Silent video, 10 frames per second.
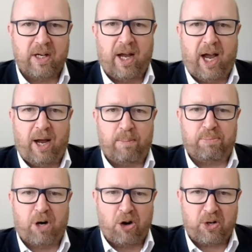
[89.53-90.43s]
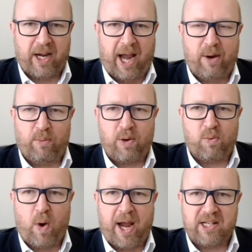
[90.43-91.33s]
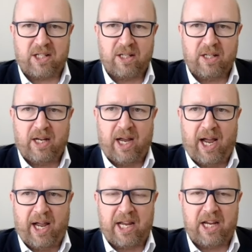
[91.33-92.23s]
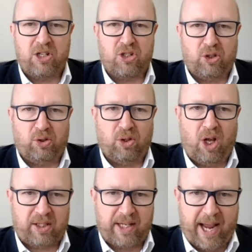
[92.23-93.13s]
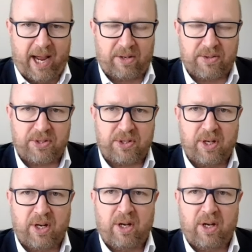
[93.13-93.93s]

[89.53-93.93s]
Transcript: uh, broke and we went uh, into lockdowns.